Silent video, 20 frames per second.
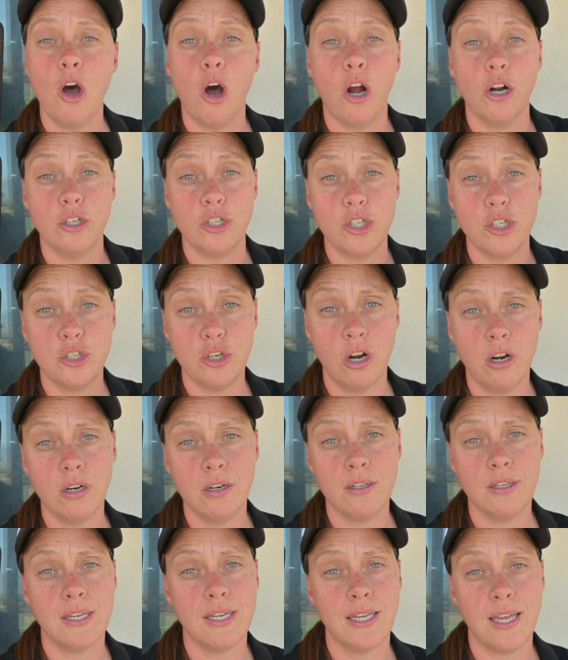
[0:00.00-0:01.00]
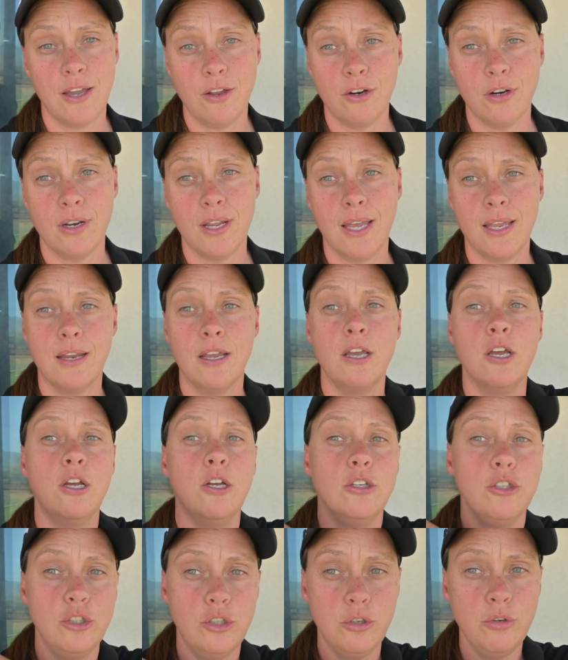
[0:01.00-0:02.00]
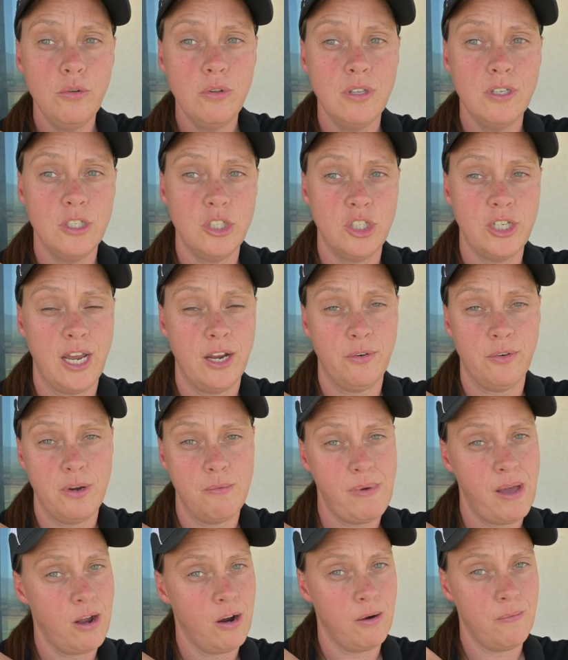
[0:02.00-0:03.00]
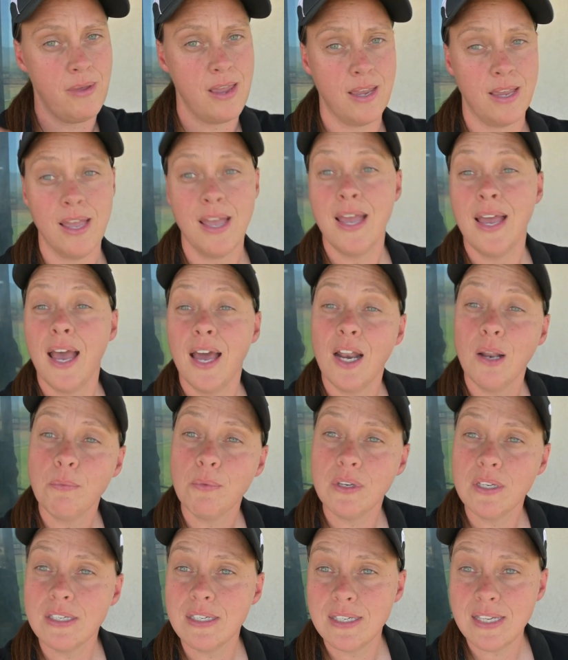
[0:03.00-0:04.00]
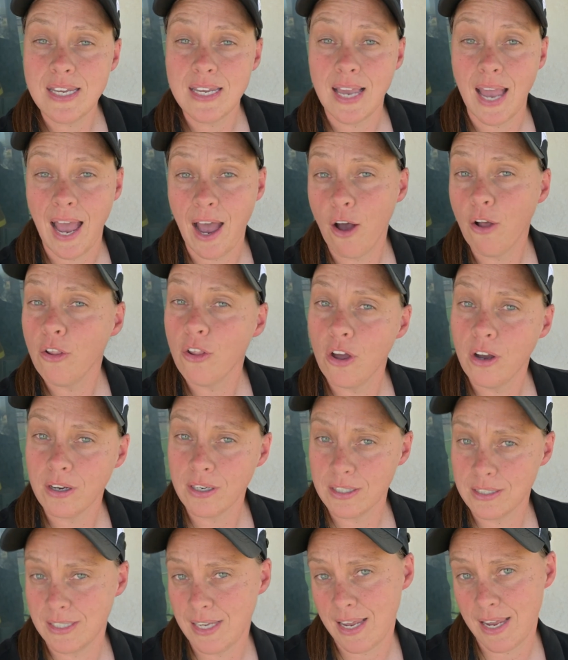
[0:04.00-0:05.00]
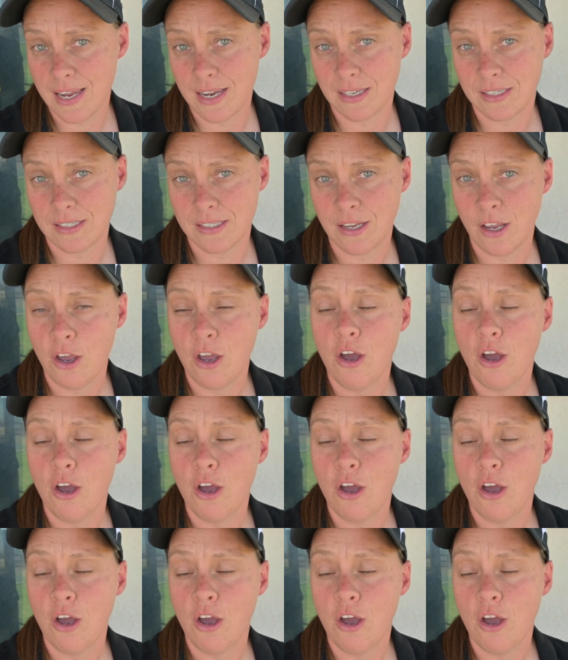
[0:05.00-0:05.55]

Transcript: our Starlink internet to this Jackery power bank and I'm going to see how long it takes